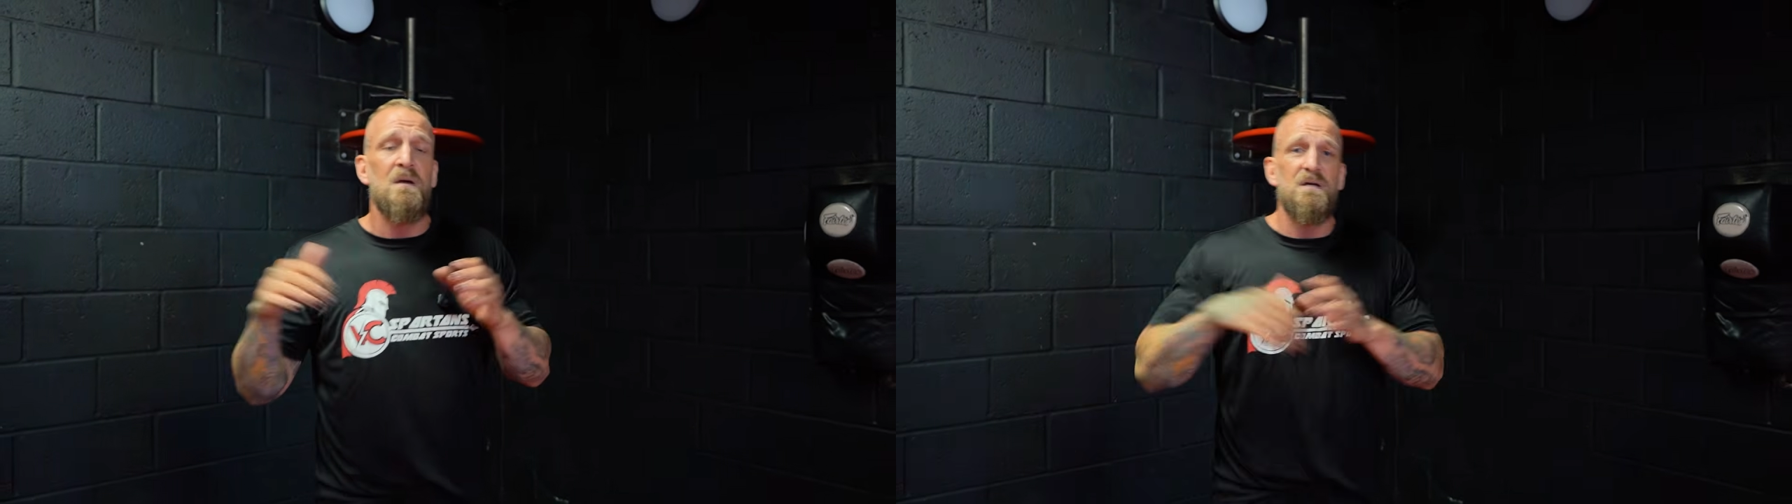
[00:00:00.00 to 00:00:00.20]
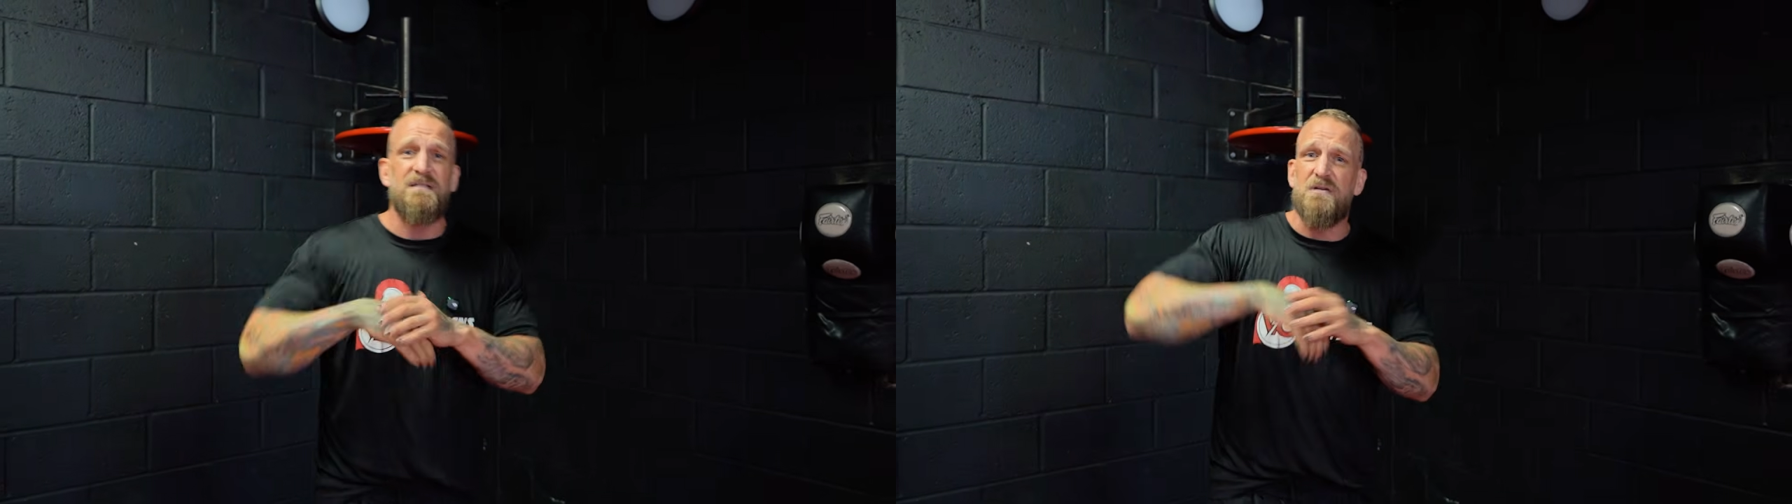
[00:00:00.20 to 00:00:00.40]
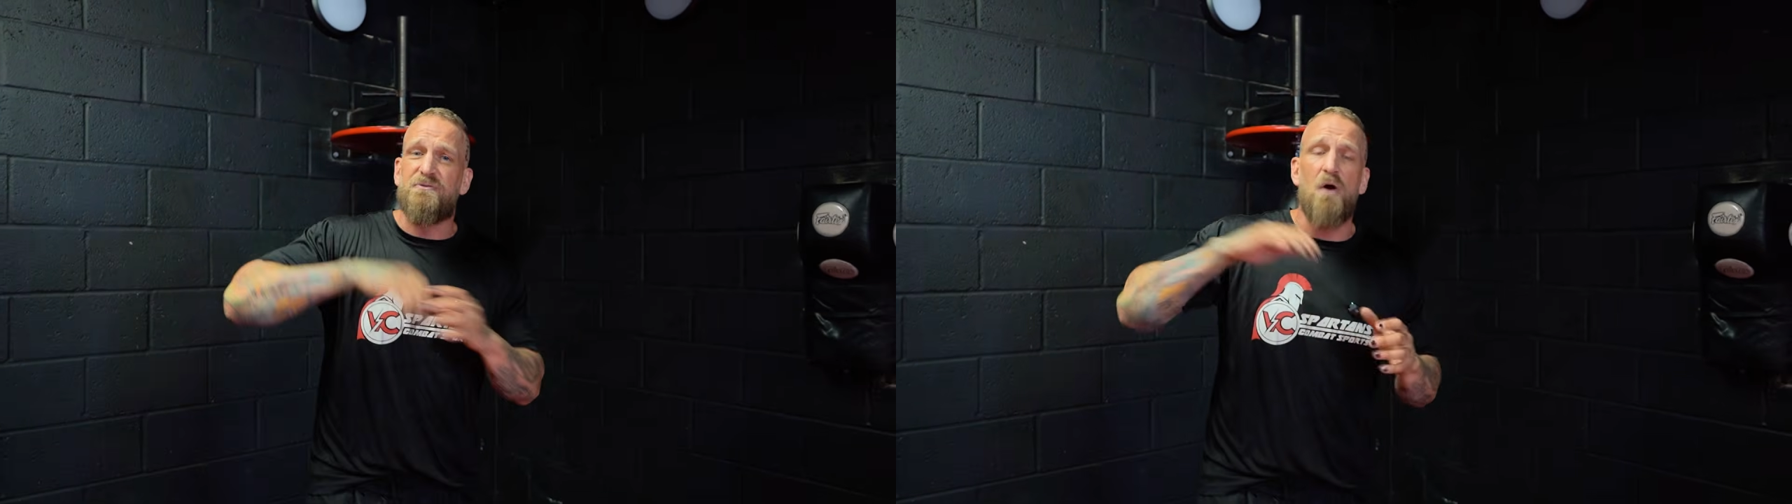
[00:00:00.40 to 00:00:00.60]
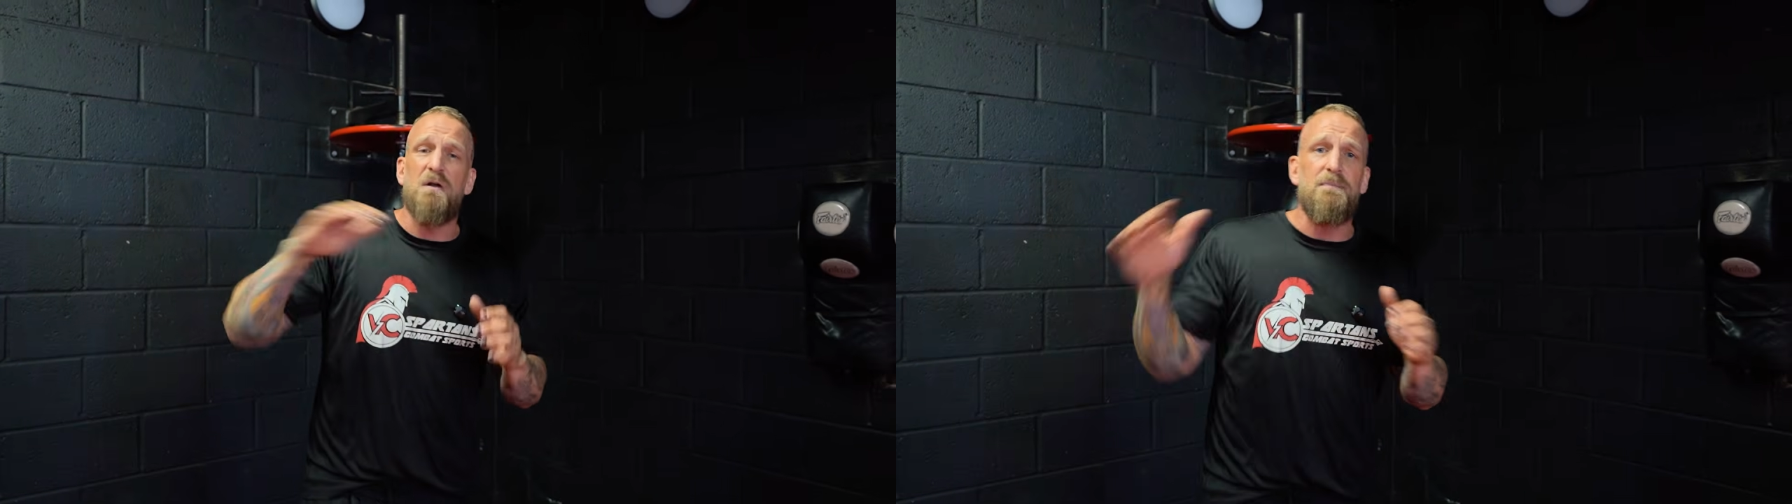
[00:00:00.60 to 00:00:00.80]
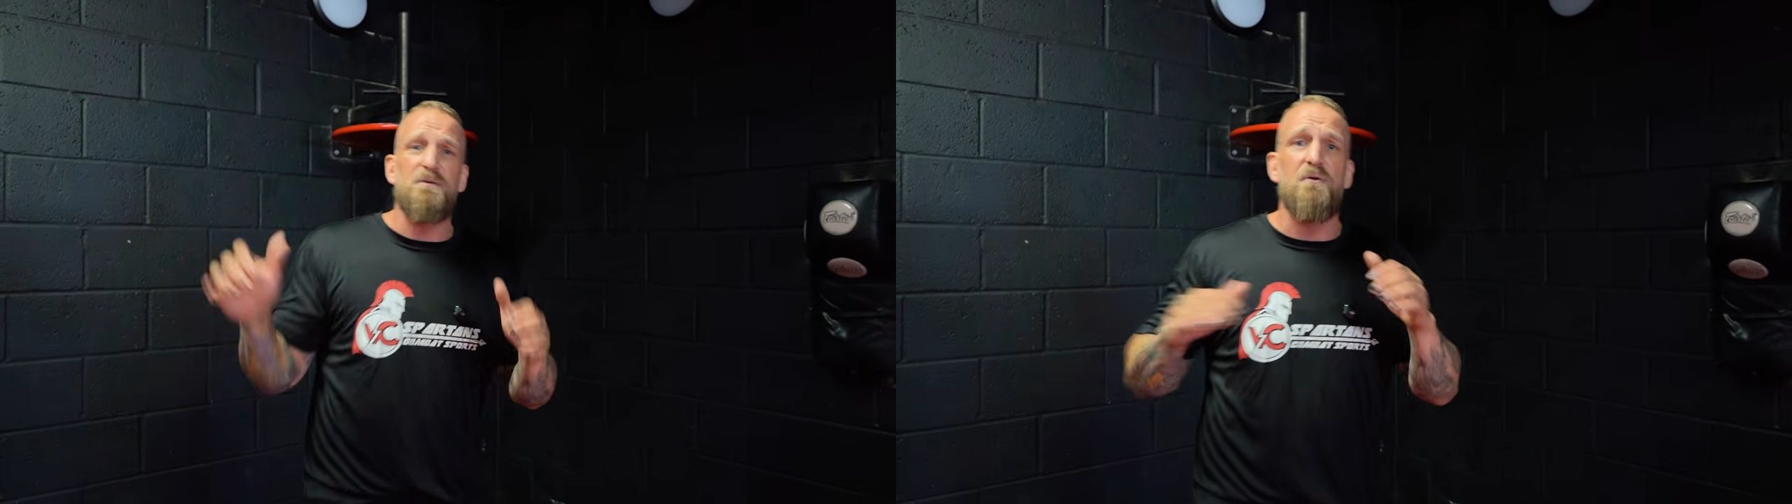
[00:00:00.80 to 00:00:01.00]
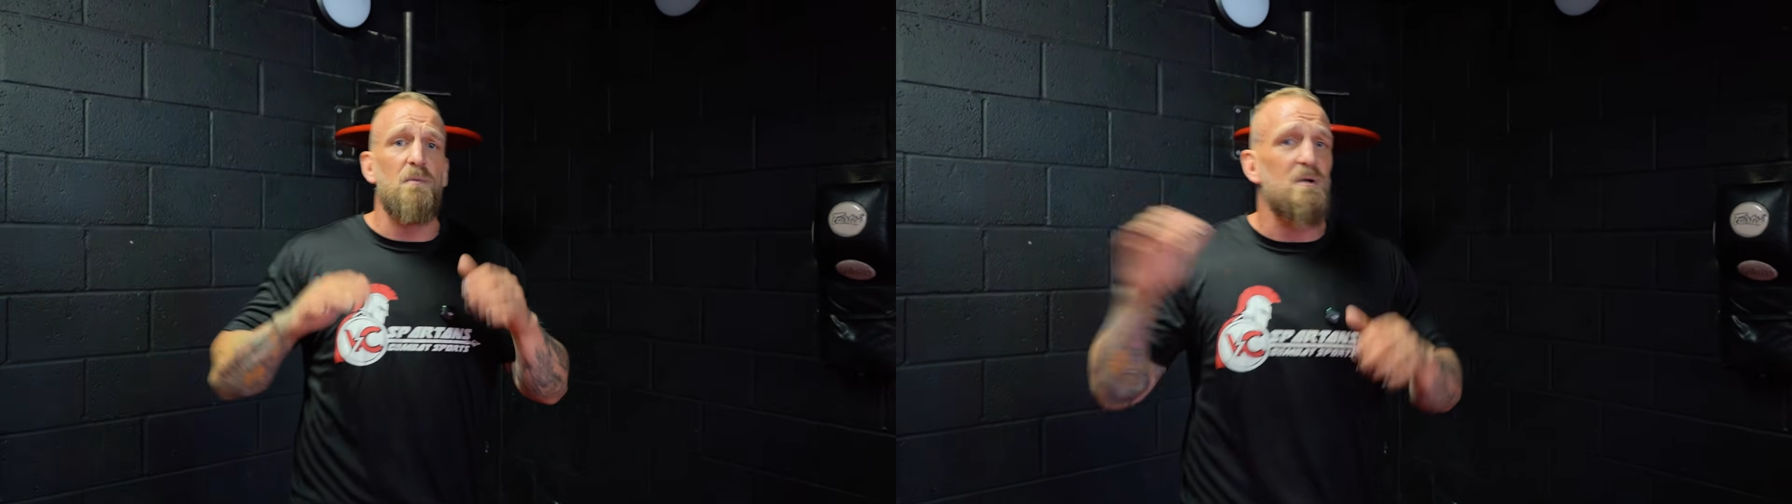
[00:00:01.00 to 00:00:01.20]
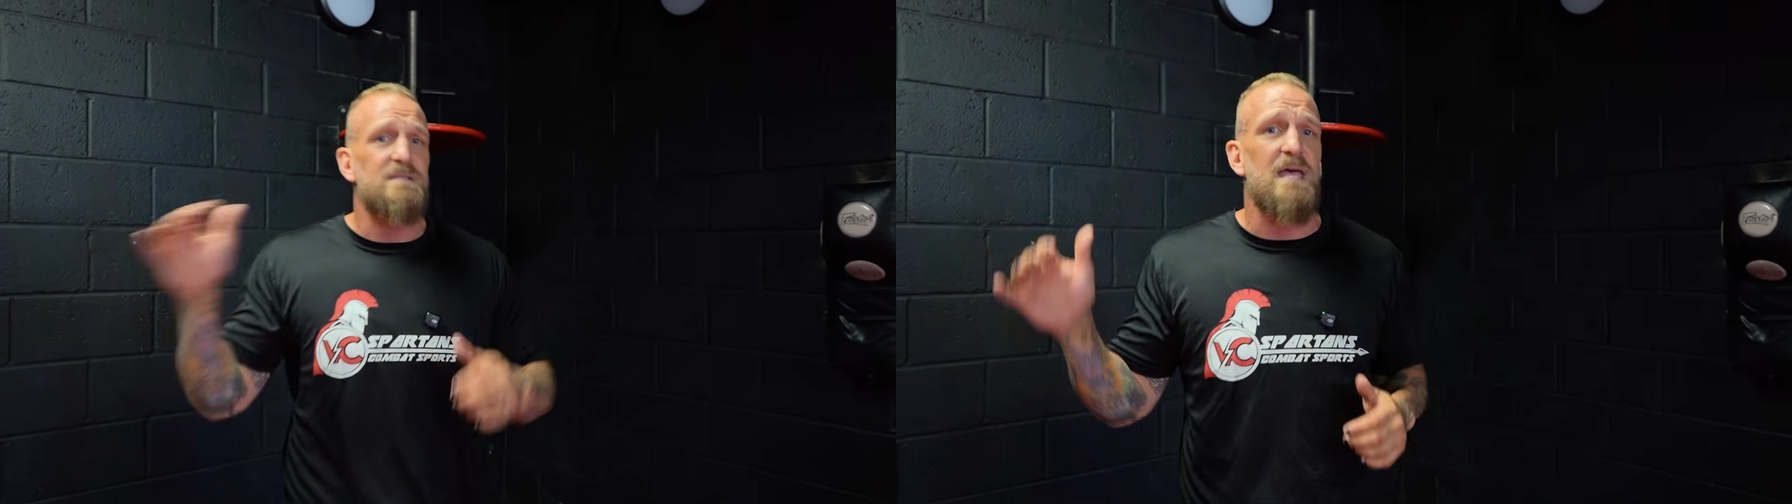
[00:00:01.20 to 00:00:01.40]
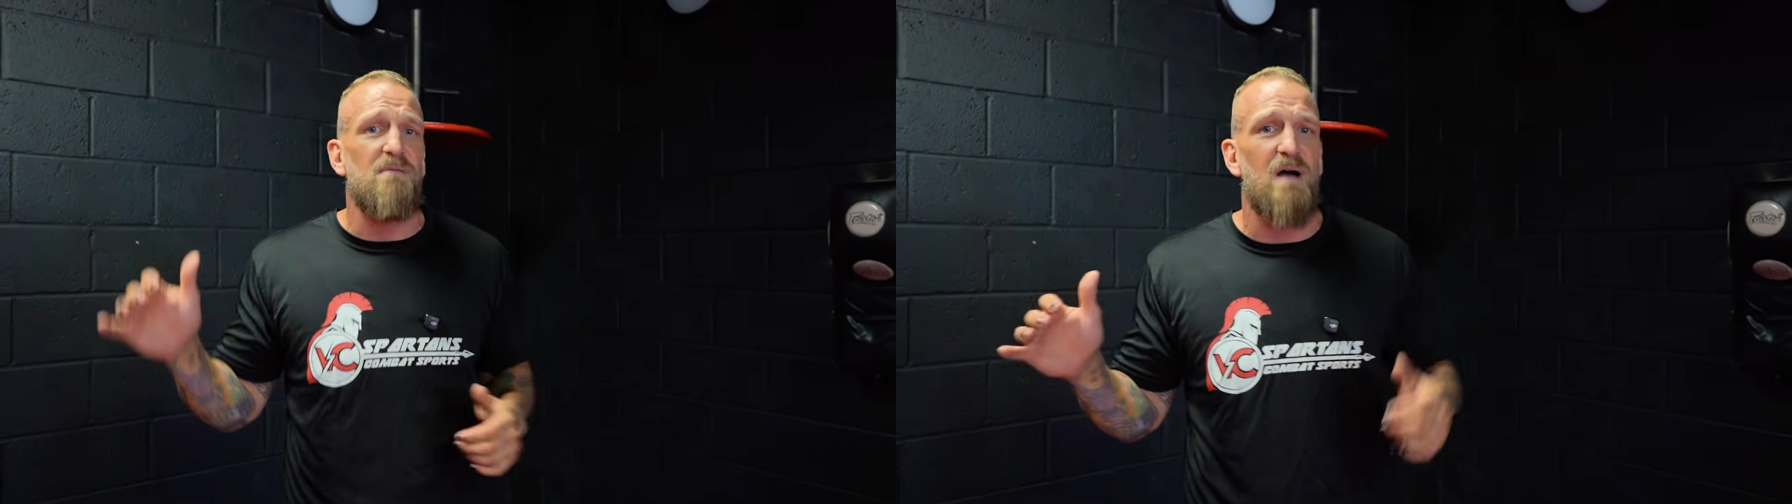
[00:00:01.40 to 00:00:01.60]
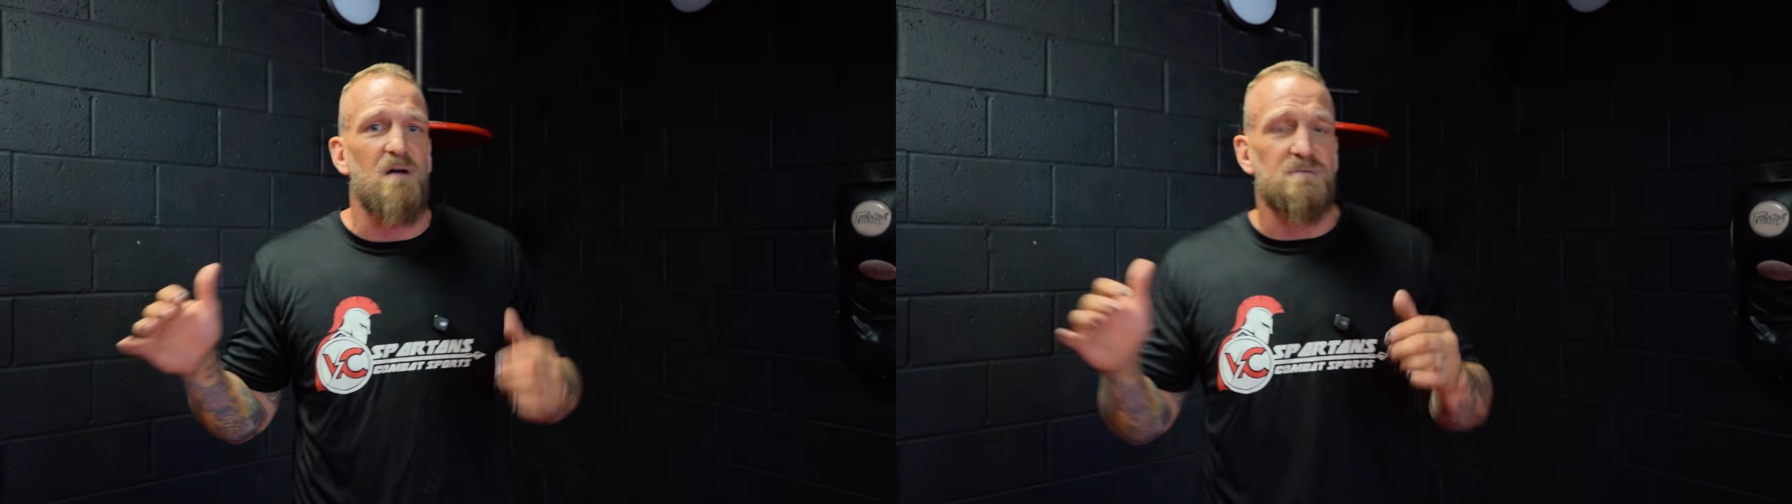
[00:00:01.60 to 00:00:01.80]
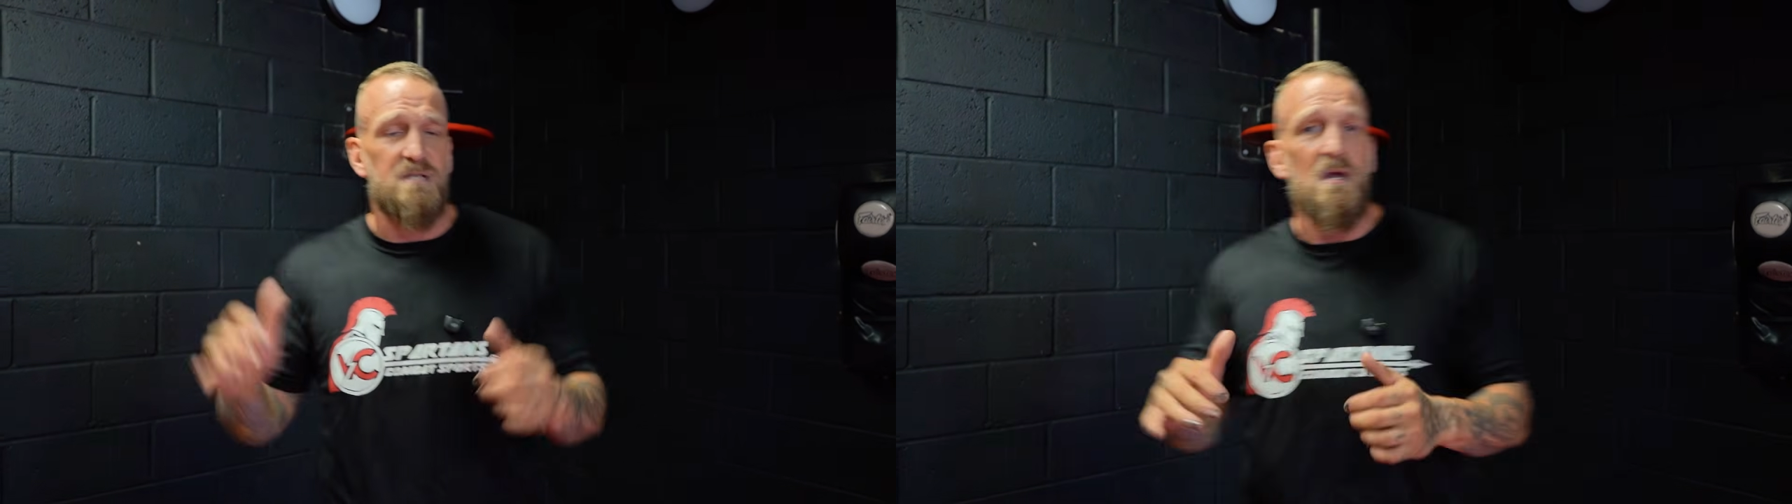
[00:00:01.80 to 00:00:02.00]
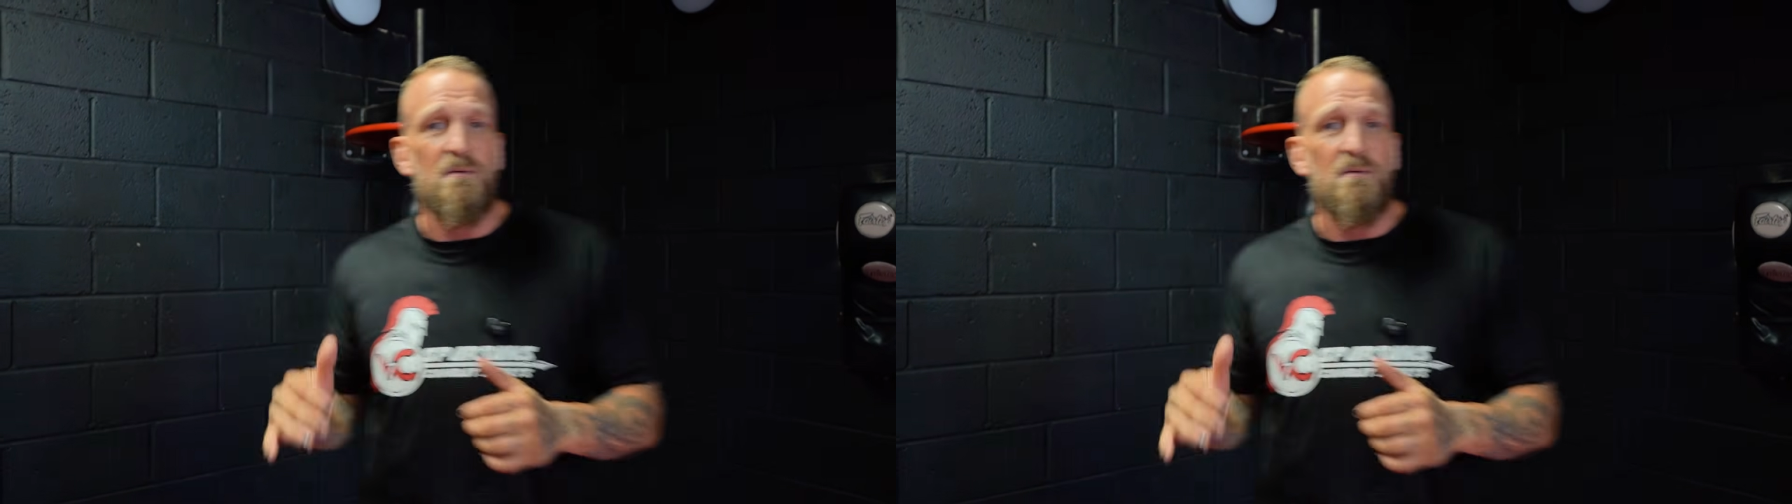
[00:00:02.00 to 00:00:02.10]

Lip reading: And so you don't need to be doing no more than 10 rounds,